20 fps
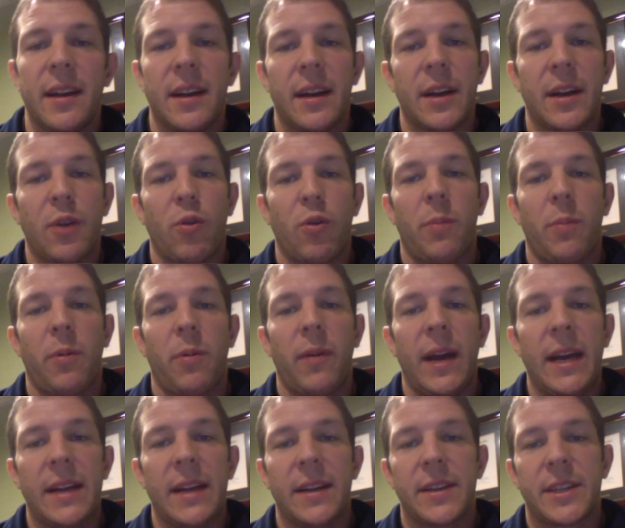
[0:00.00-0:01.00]

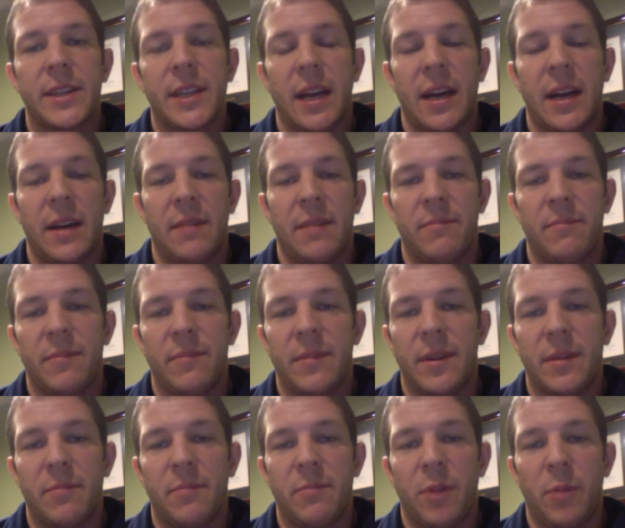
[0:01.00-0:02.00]
incorporate some
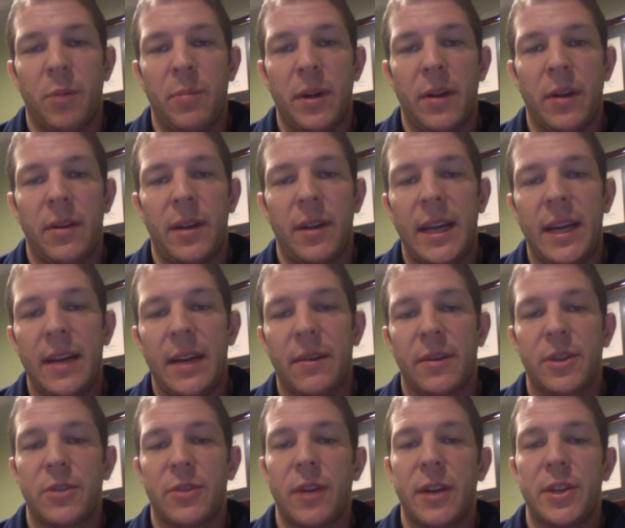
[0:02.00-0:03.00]
mobility
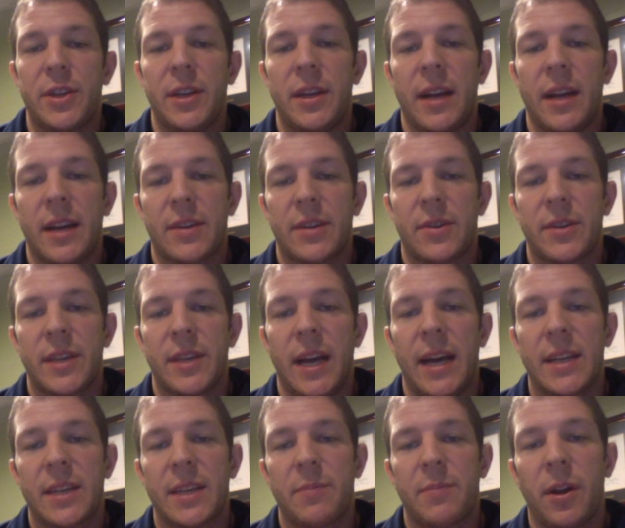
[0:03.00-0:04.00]
or stretching
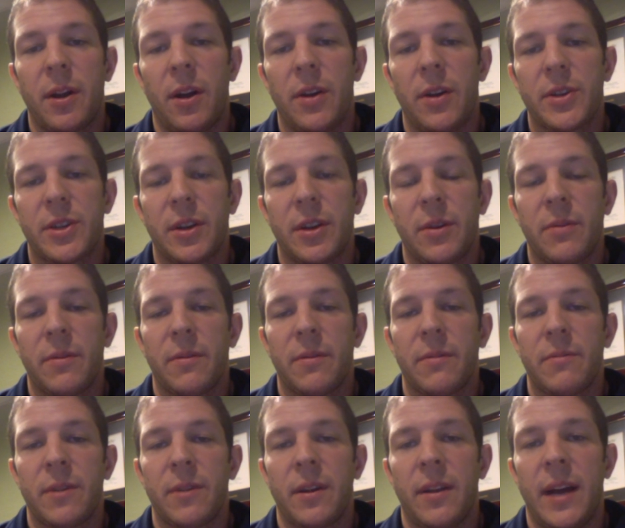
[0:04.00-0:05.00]
exercises, but also
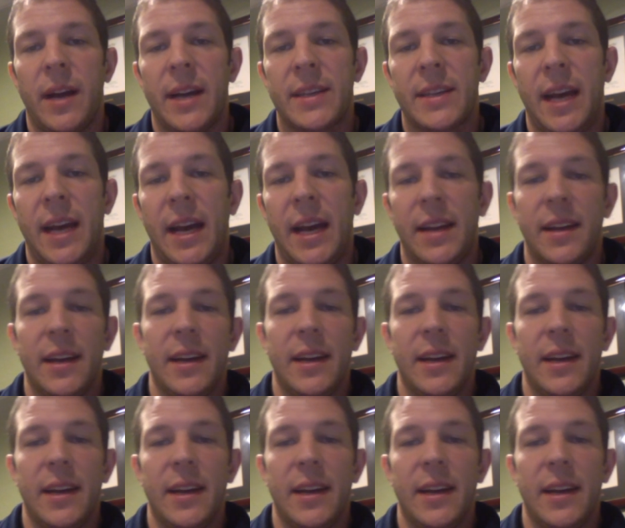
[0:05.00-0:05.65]
realize that